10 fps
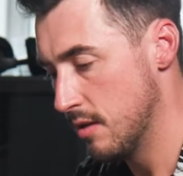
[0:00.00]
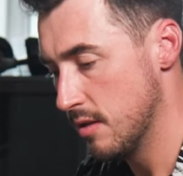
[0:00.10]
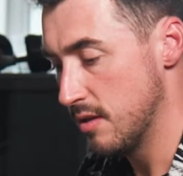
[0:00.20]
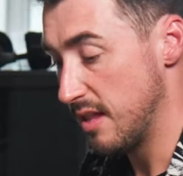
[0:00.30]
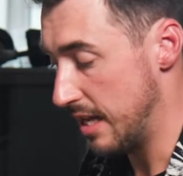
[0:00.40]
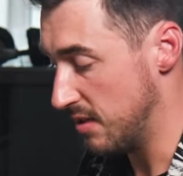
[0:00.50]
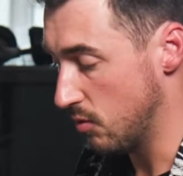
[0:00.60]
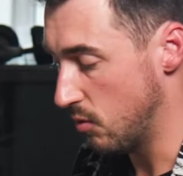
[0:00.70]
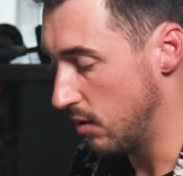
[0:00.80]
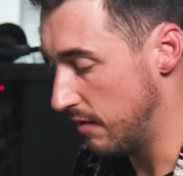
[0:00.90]
So there's
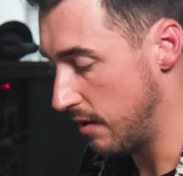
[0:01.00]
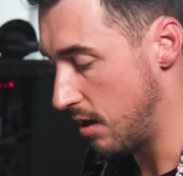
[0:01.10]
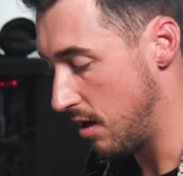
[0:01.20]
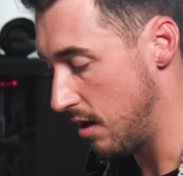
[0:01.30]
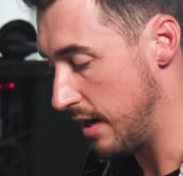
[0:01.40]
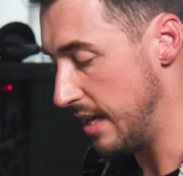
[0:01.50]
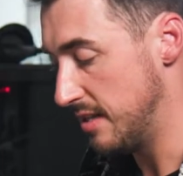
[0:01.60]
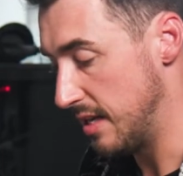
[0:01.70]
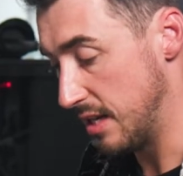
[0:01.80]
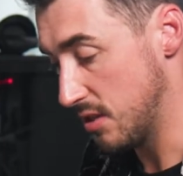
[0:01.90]
all of our
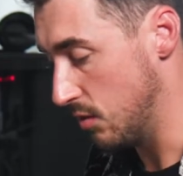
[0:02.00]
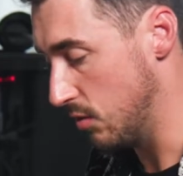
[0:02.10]
international